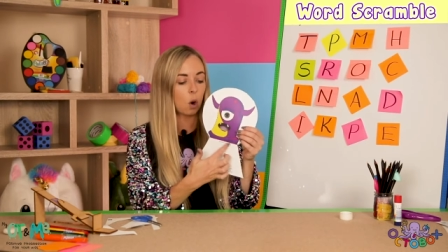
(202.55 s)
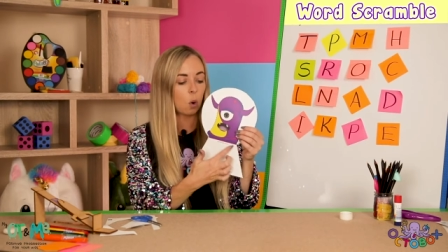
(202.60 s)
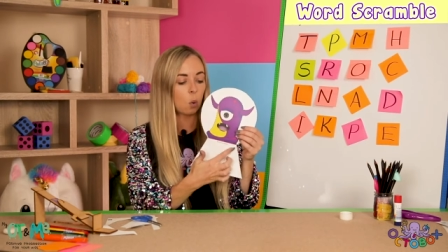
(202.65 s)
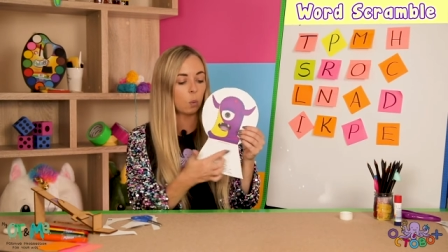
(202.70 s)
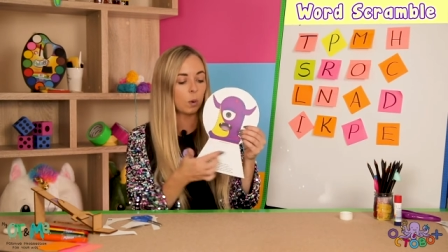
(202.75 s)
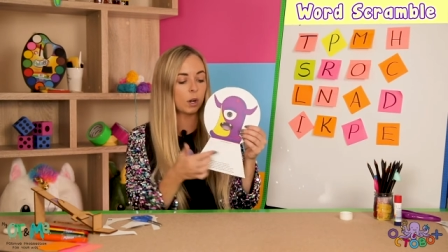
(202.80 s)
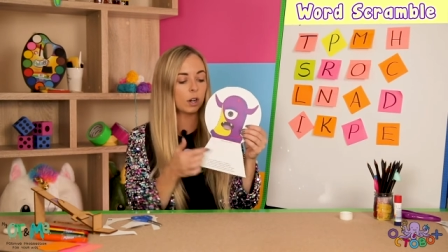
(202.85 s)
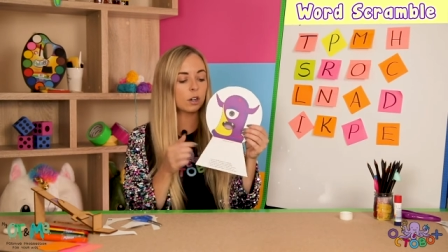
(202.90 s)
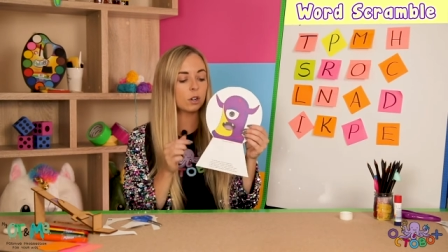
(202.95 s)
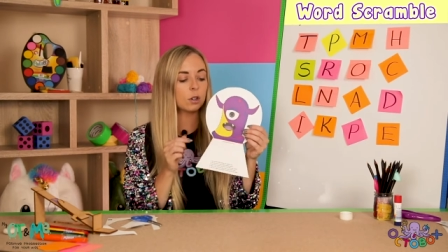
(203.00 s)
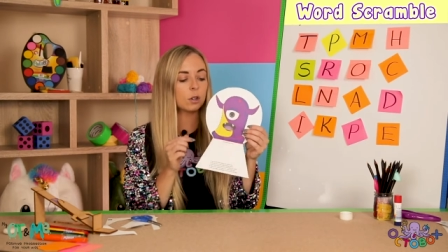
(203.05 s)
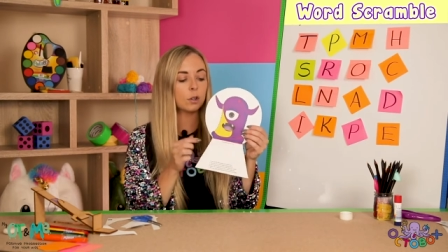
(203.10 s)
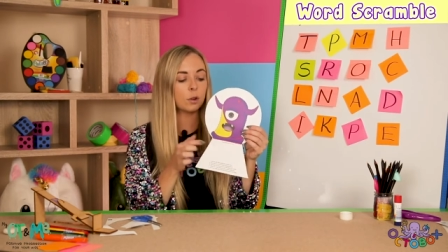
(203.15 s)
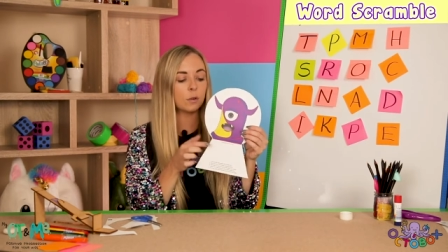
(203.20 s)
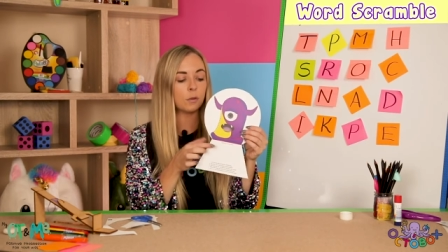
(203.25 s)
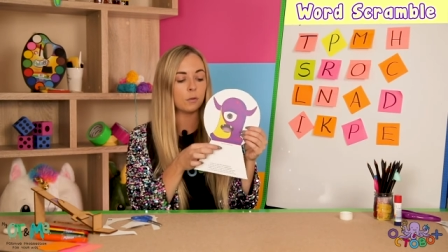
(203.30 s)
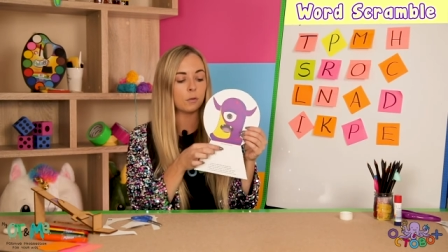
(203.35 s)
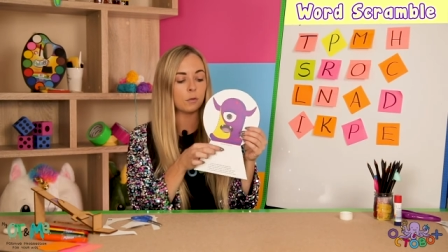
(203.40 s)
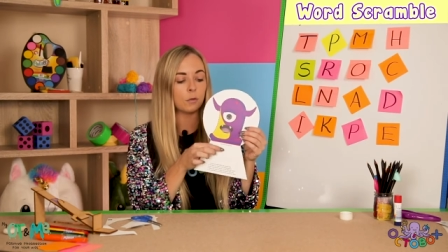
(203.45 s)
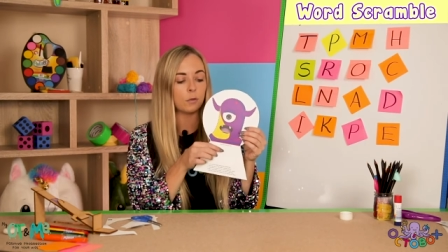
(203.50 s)
We're
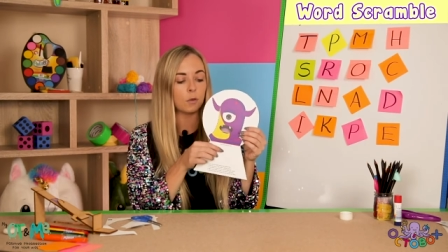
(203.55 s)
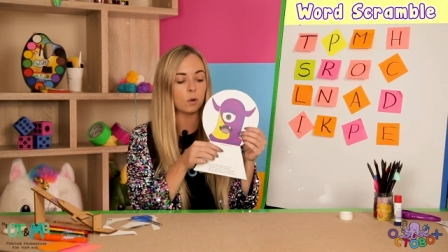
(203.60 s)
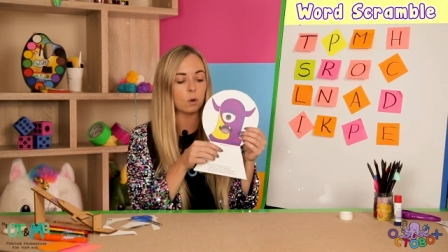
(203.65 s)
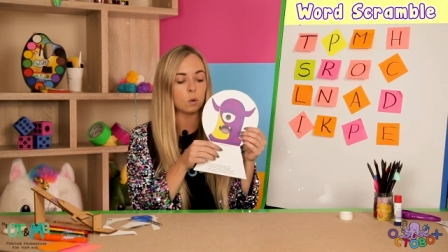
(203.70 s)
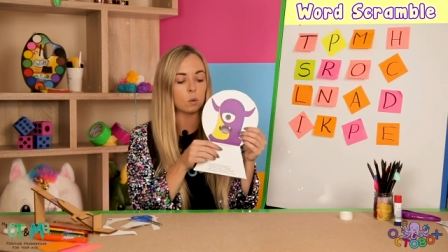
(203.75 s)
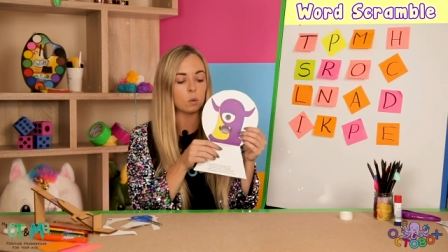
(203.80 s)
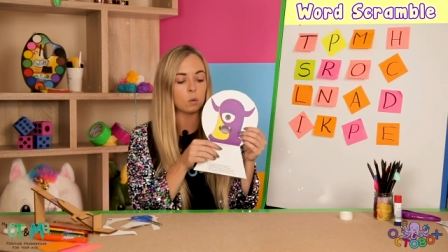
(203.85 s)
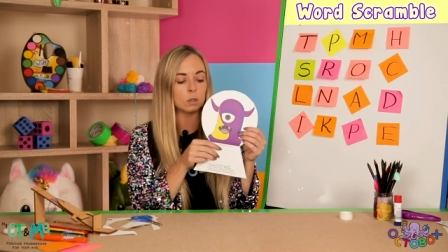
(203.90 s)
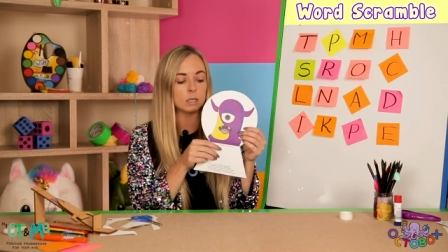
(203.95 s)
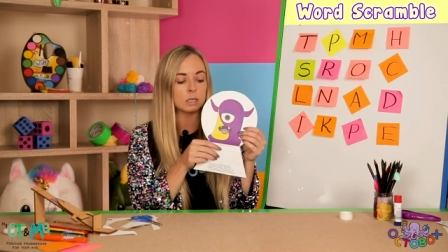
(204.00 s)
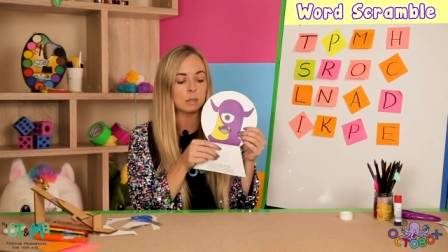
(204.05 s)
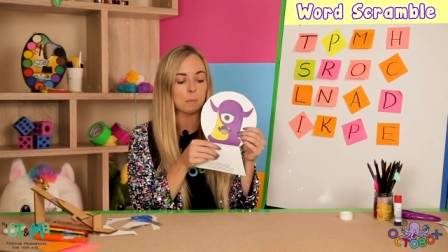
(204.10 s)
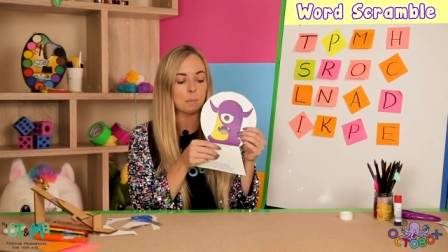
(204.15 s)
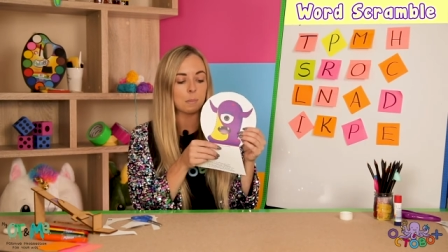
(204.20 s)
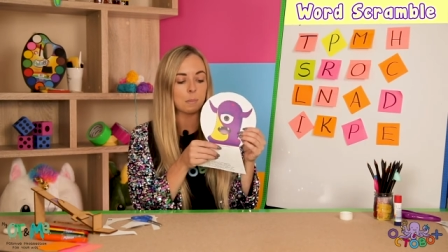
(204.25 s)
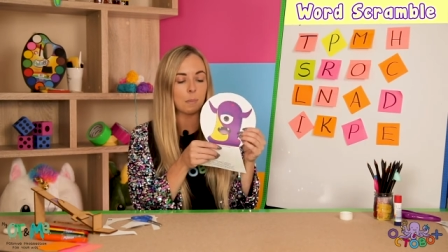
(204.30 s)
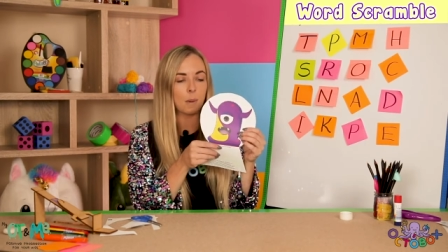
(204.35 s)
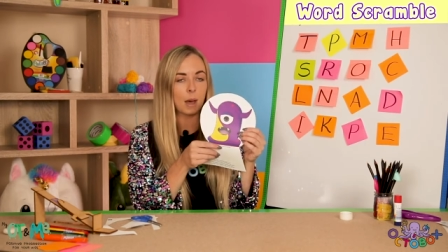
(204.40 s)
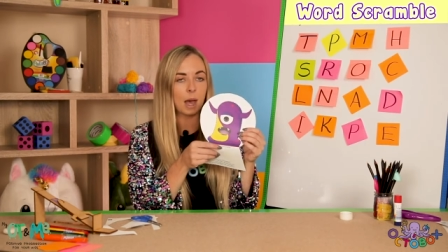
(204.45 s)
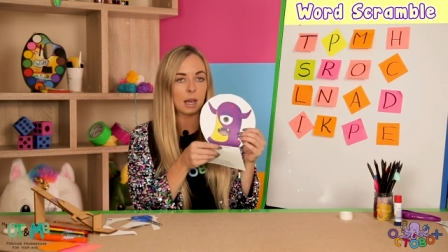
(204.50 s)
gonna fold
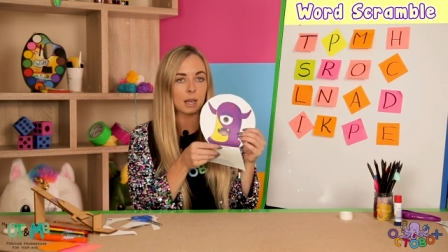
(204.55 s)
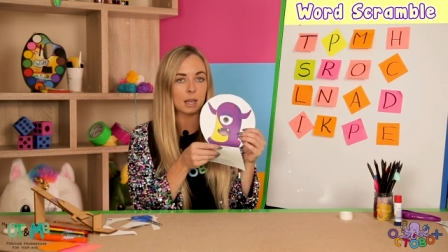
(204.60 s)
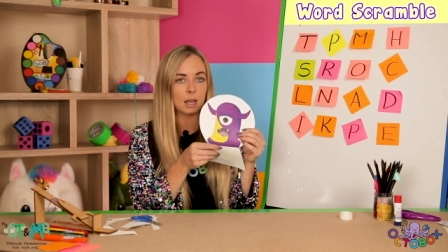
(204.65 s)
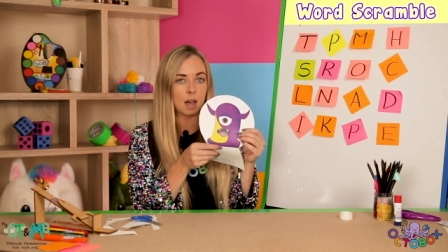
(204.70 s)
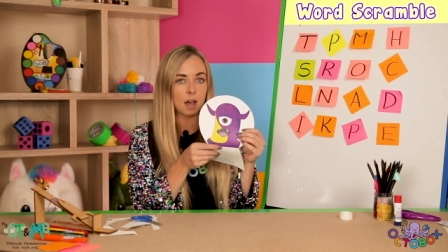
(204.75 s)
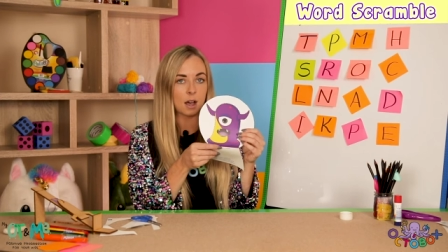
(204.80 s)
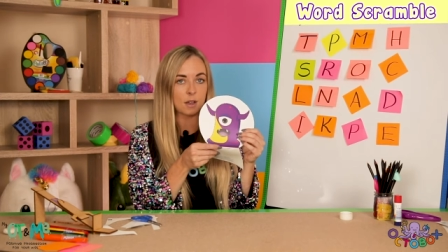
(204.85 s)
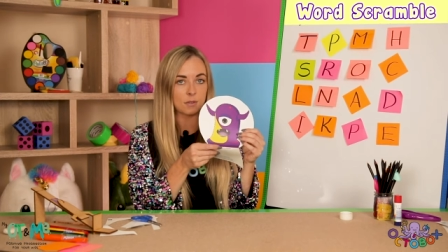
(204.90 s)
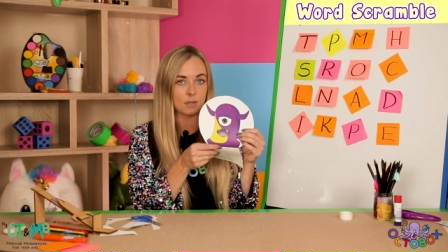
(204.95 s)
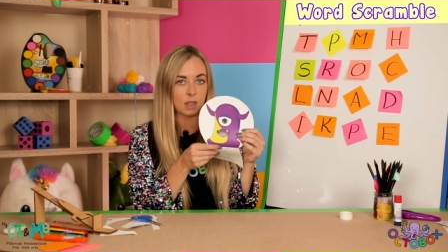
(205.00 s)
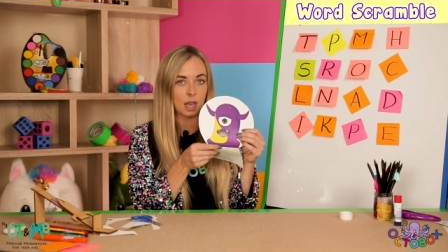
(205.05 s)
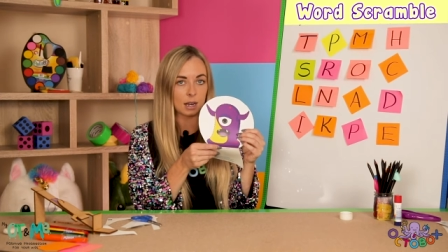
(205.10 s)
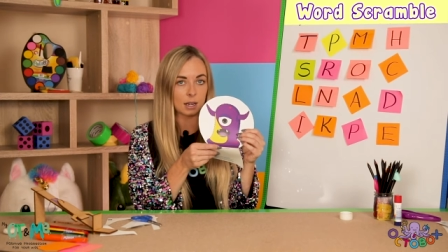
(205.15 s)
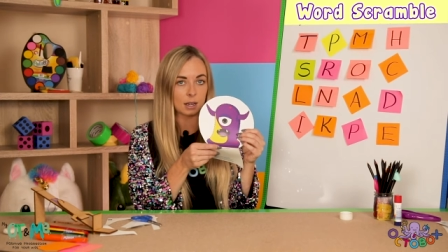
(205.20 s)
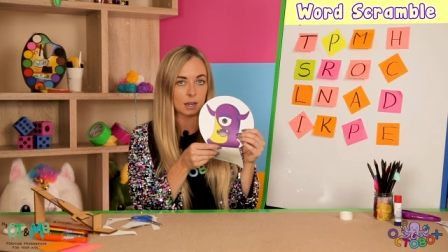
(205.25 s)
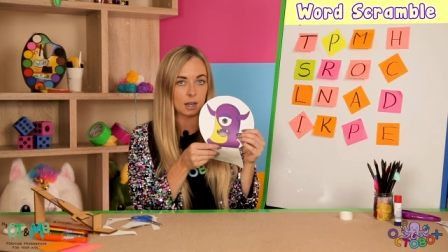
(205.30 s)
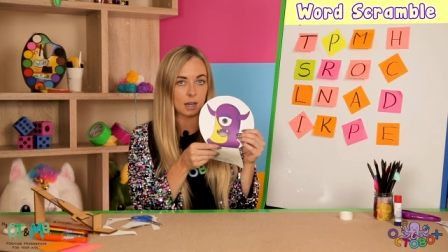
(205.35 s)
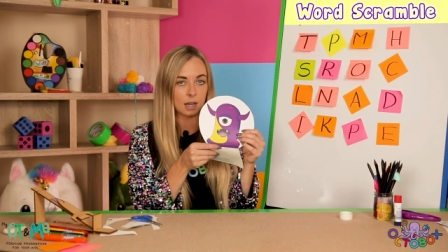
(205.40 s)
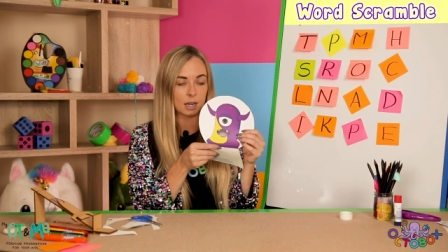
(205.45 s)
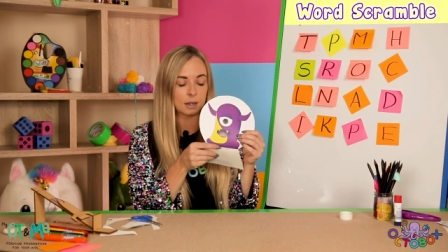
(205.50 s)
back on
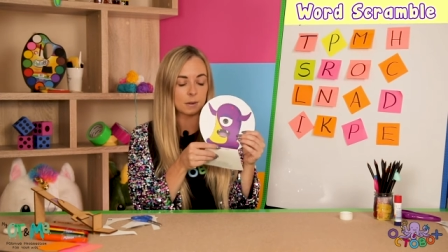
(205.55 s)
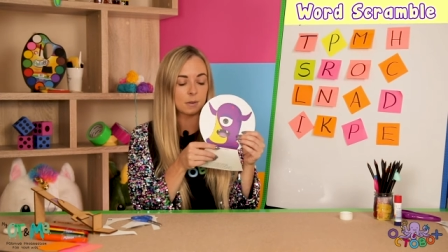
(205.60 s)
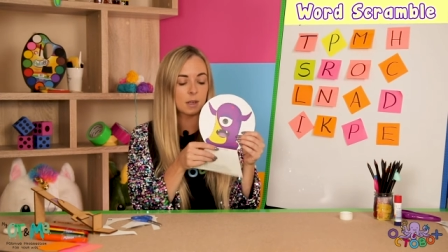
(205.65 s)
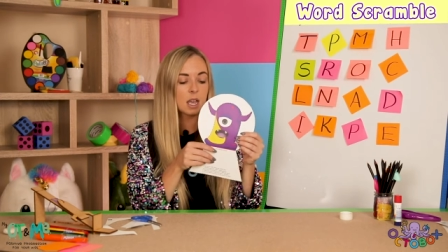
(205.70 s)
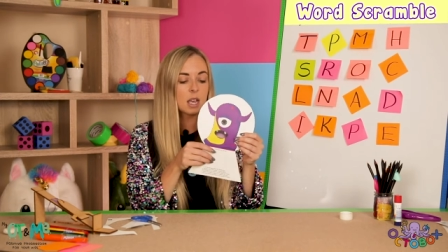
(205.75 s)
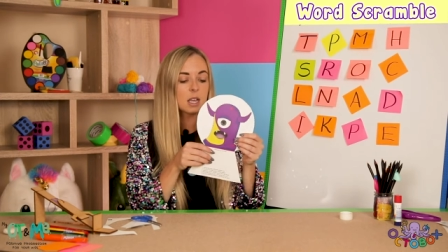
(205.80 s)
that line.